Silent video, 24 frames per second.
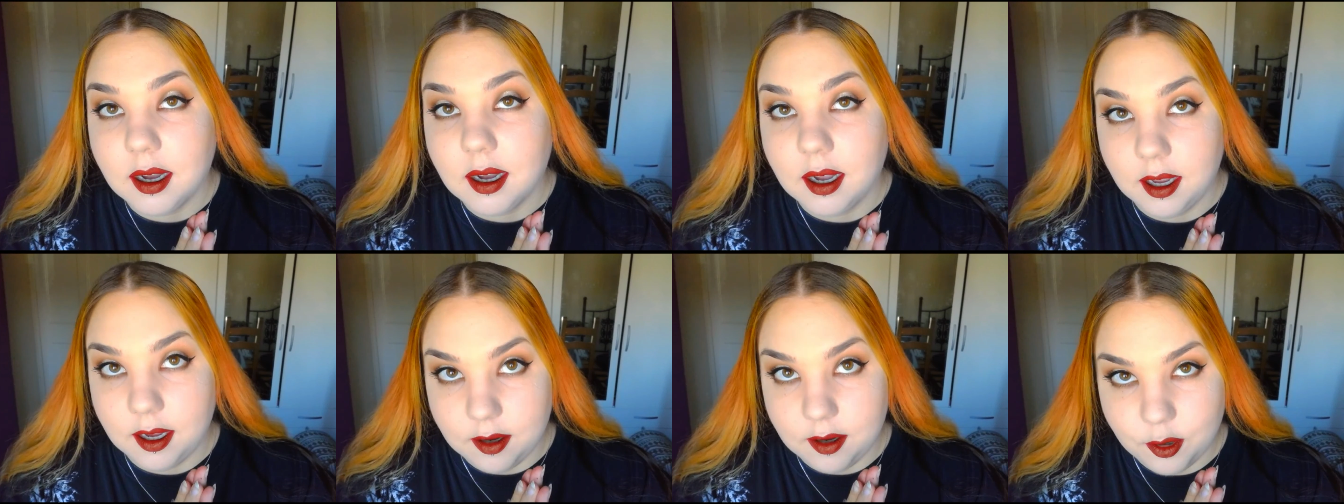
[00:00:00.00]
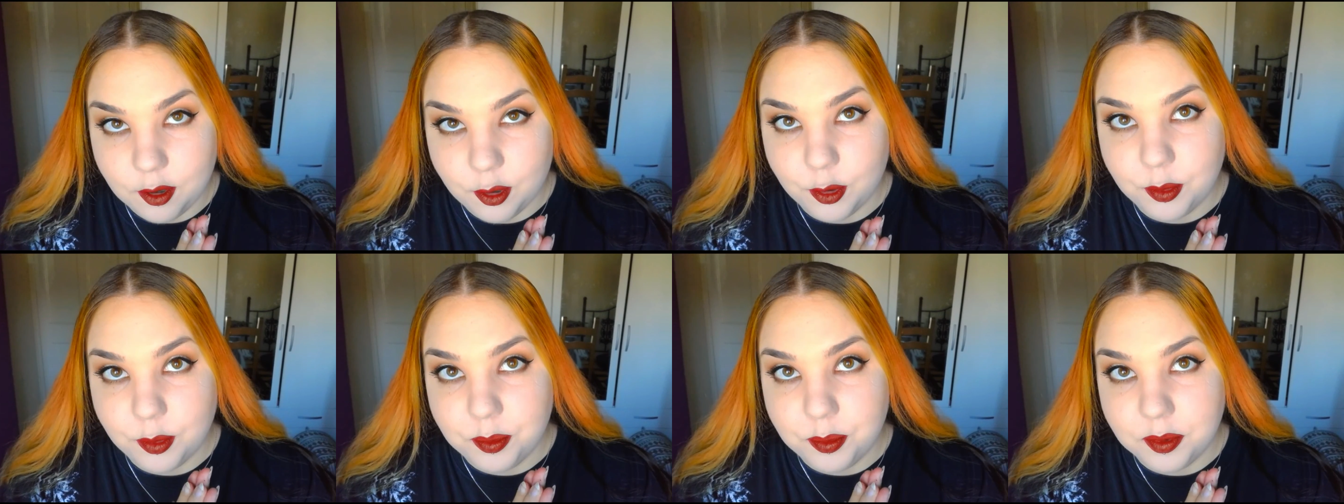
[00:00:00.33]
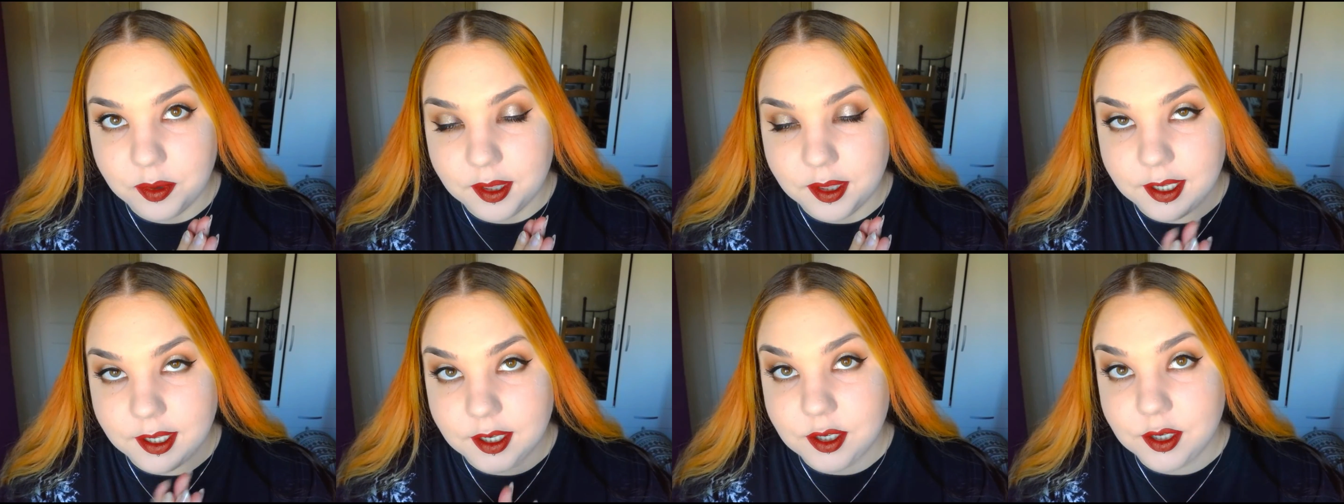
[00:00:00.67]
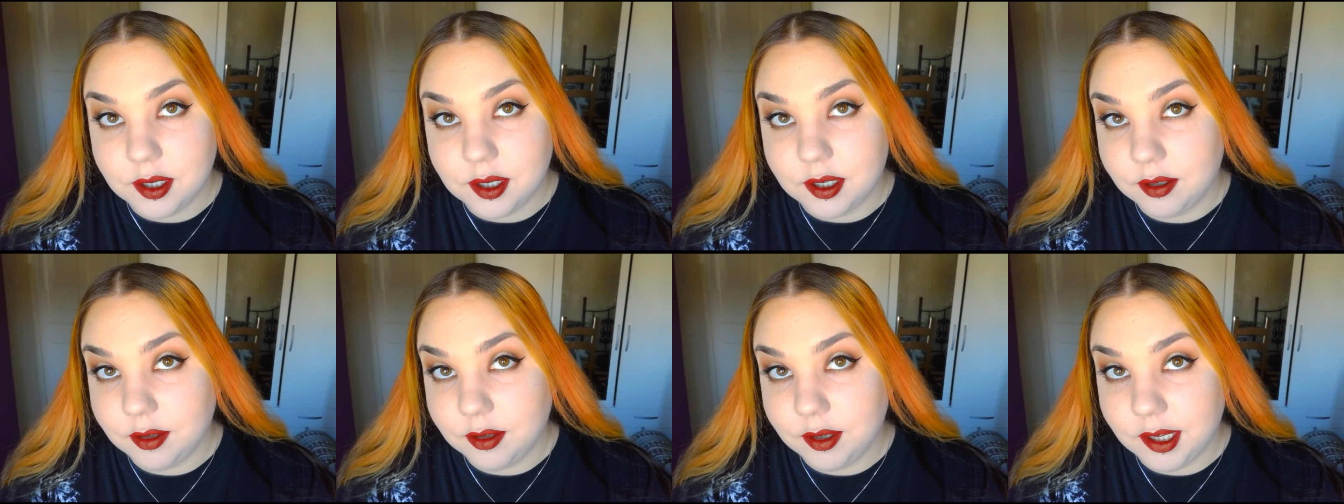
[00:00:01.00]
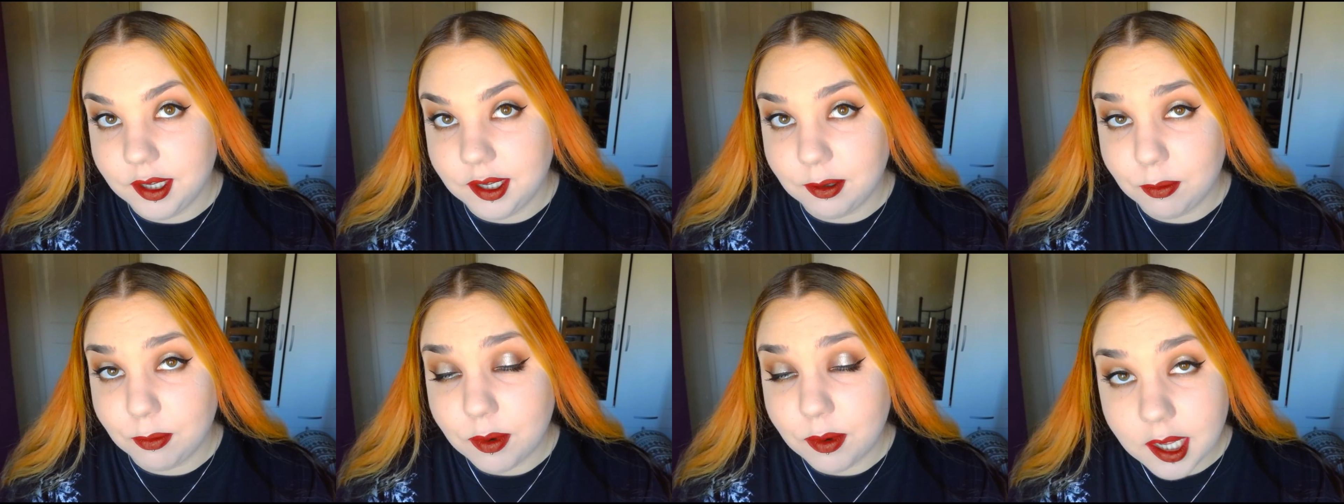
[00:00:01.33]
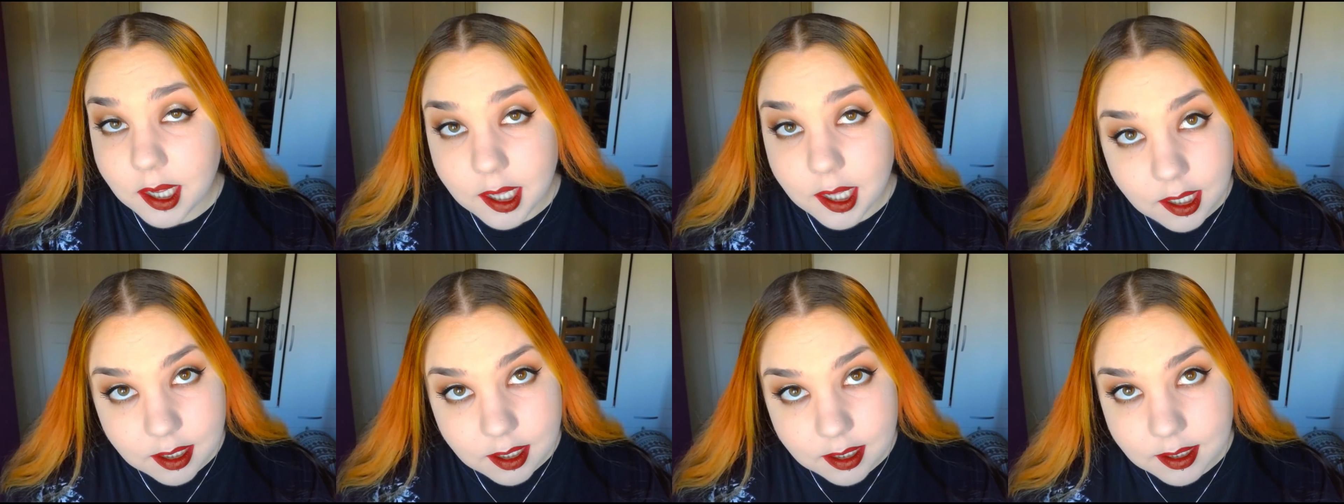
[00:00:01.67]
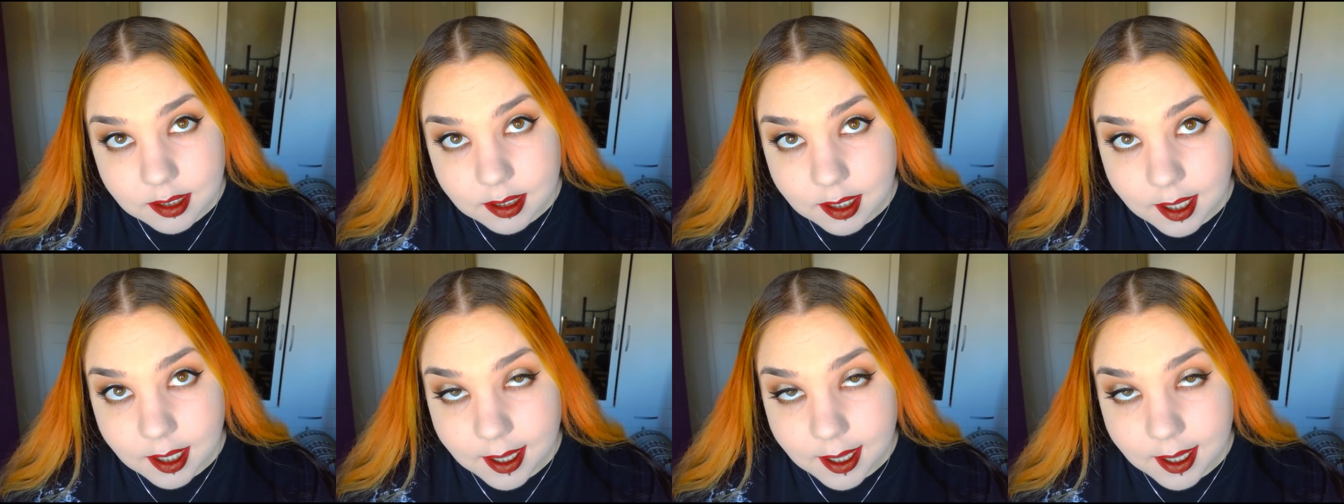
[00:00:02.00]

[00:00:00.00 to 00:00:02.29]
I hope that you're doing well.